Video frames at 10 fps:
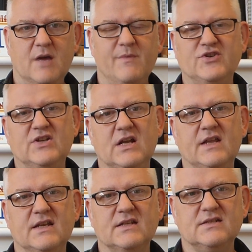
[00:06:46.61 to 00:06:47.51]
a machine
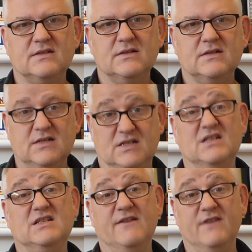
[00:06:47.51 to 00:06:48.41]
like this is
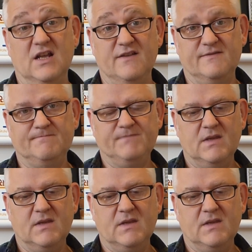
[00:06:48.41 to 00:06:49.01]
going to save your life.